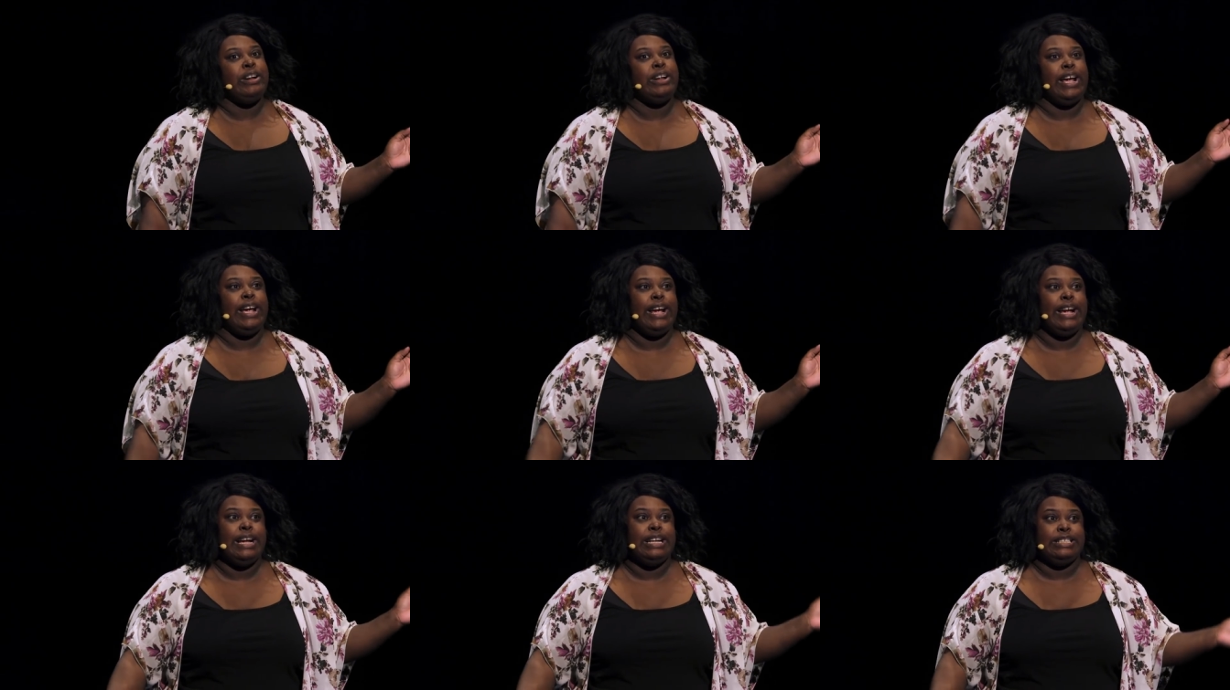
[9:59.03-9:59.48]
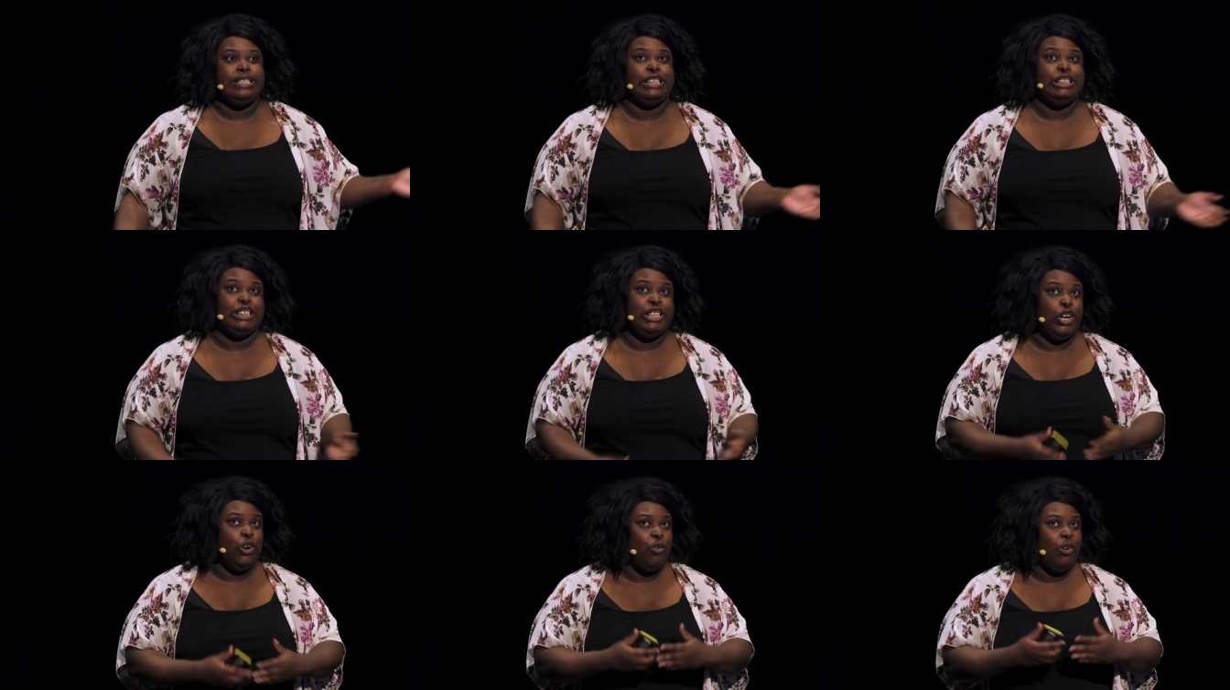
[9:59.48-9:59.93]
days
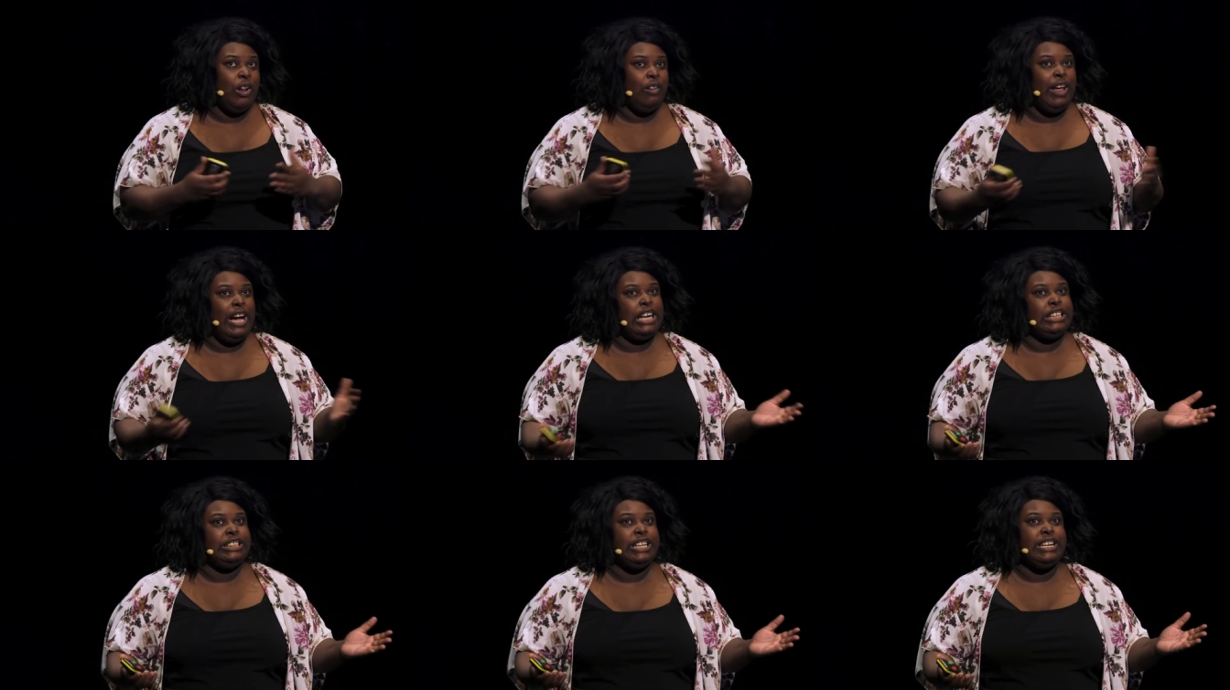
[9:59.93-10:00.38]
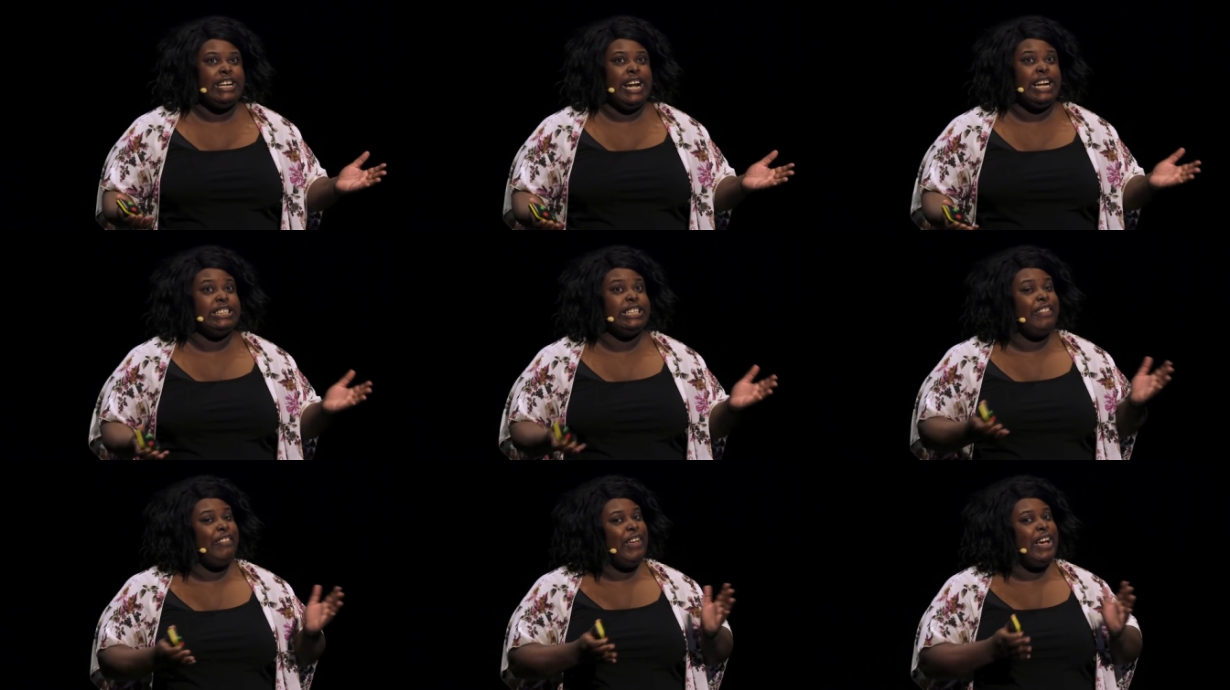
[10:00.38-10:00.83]
and general election
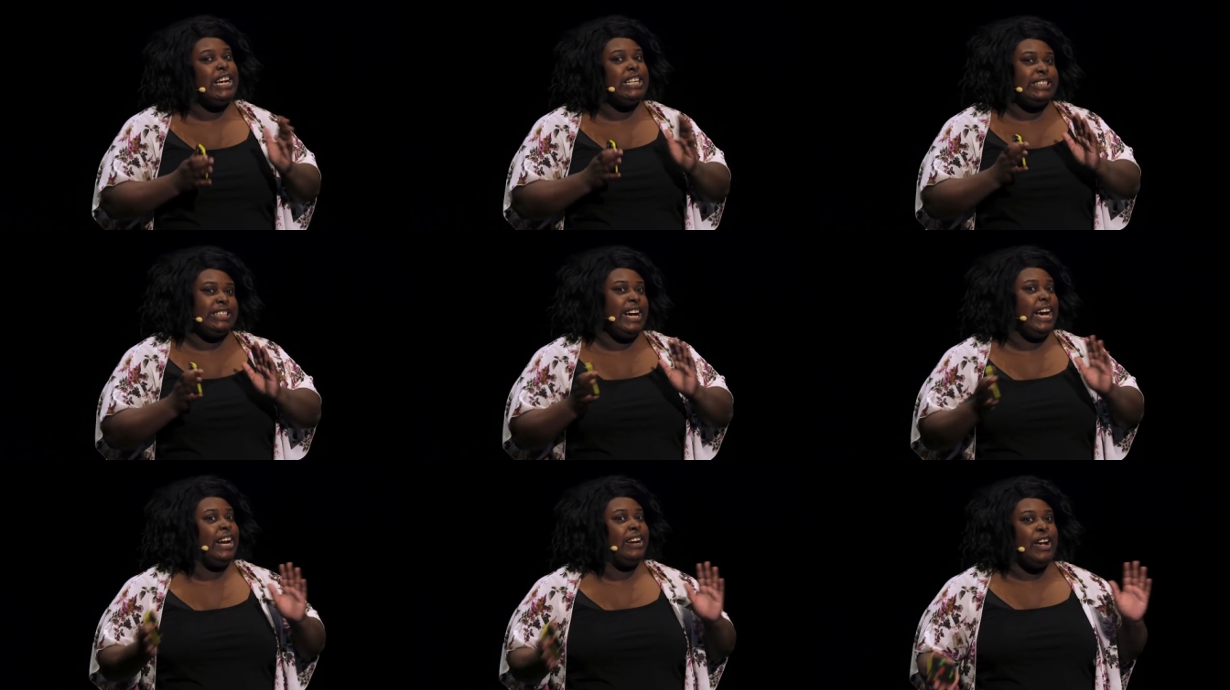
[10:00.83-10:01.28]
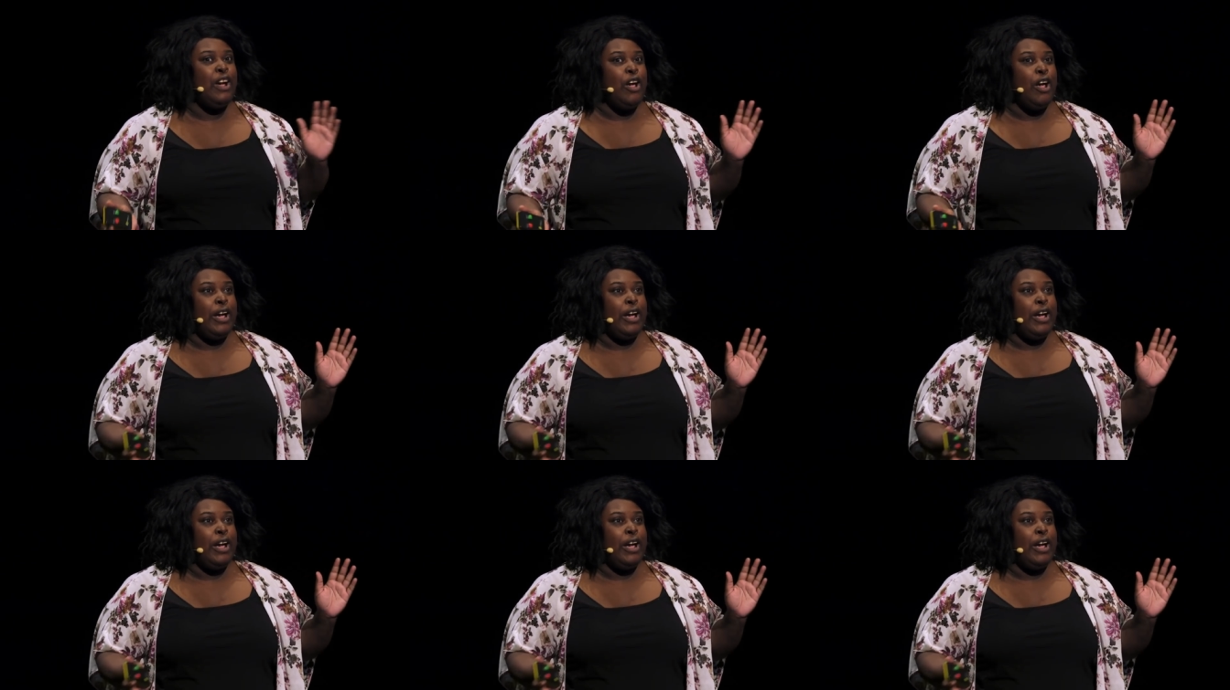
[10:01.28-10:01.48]
days, things that